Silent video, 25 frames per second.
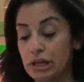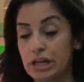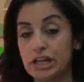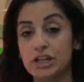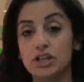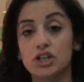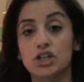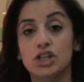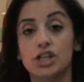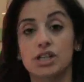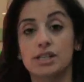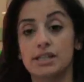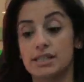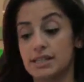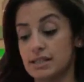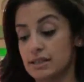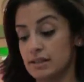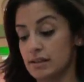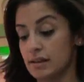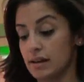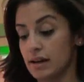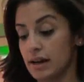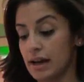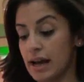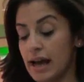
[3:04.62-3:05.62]
the richest
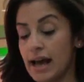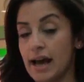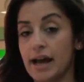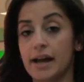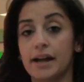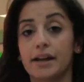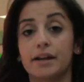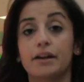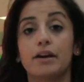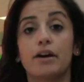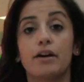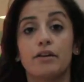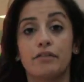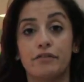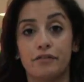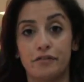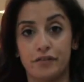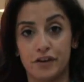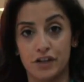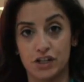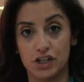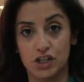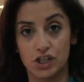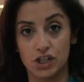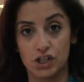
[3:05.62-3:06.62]
kind of
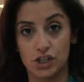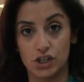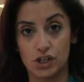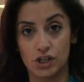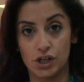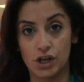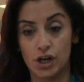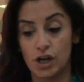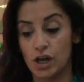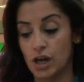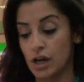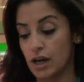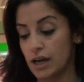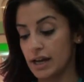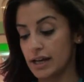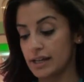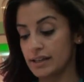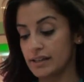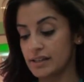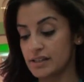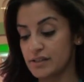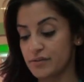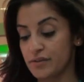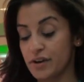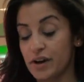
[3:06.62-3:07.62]
fish.
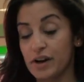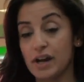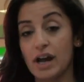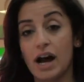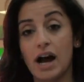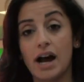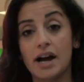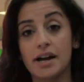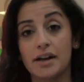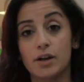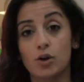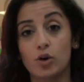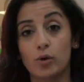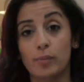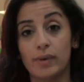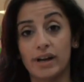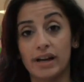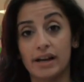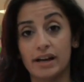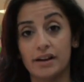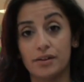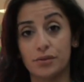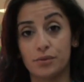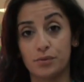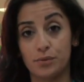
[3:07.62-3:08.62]
It is very high in
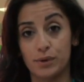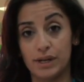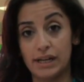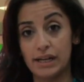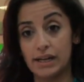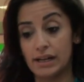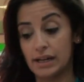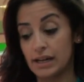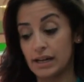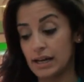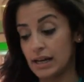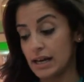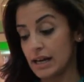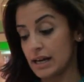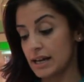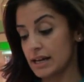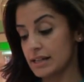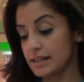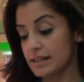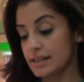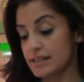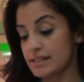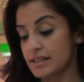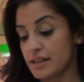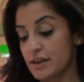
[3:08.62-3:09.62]
omega-3.
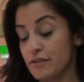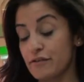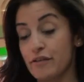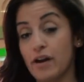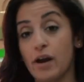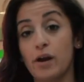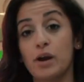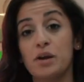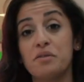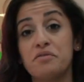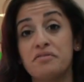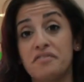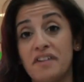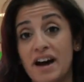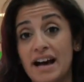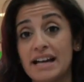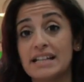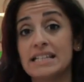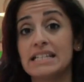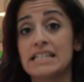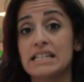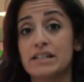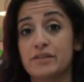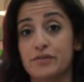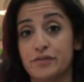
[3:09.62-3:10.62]
It is a very
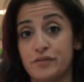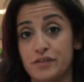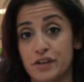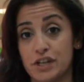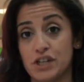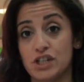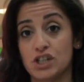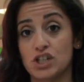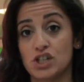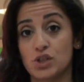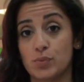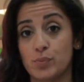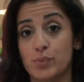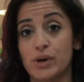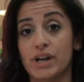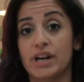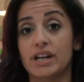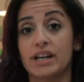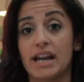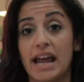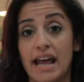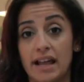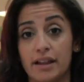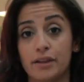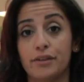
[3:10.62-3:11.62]
fatty fish, but
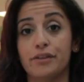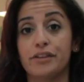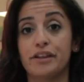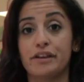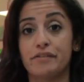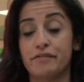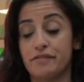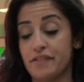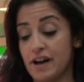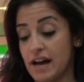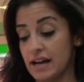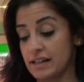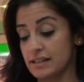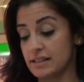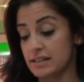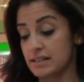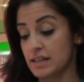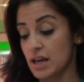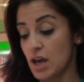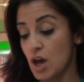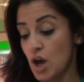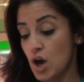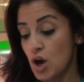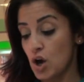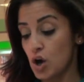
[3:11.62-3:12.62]
in healthy fats.
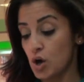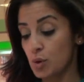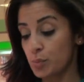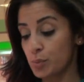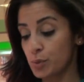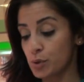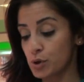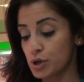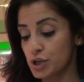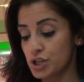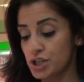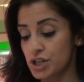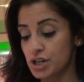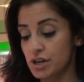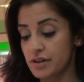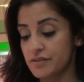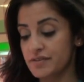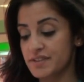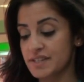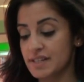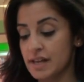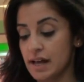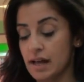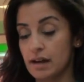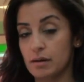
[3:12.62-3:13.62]
A portion of
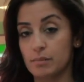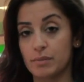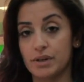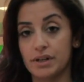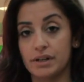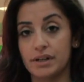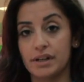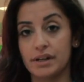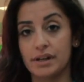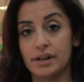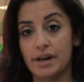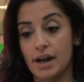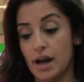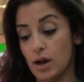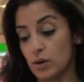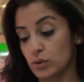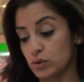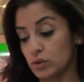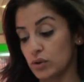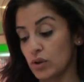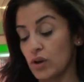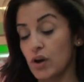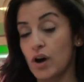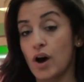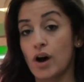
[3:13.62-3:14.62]
salmon,
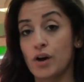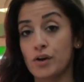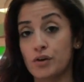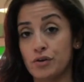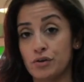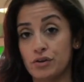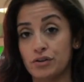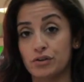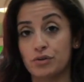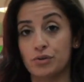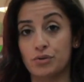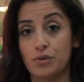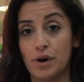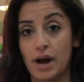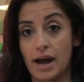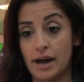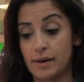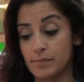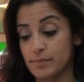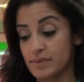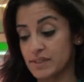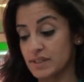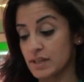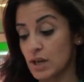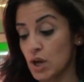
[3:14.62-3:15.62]
around 100
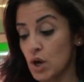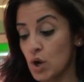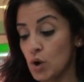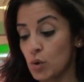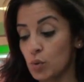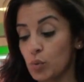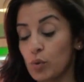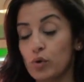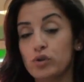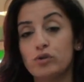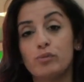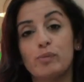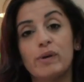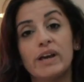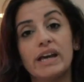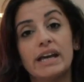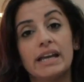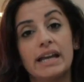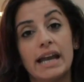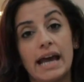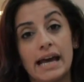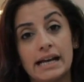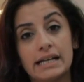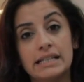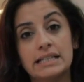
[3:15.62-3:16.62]
grams, would be
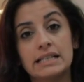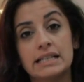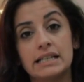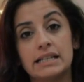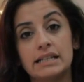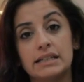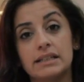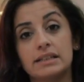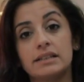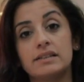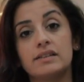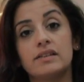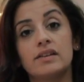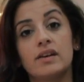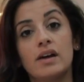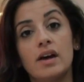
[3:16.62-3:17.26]
an excellent